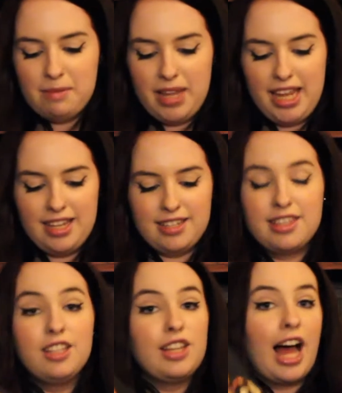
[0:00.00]
is
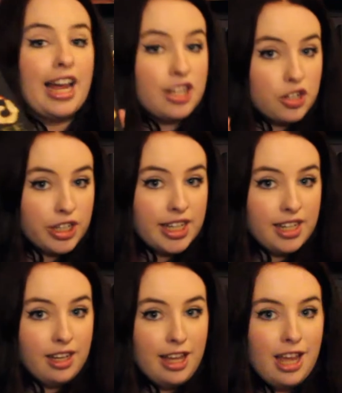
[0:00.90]
The Lie
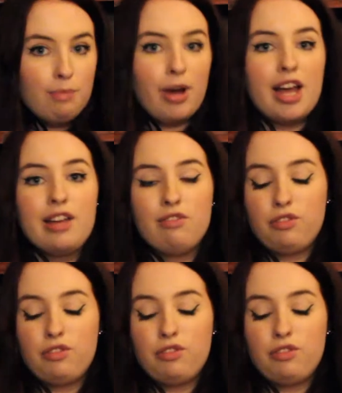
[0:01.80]
Tree by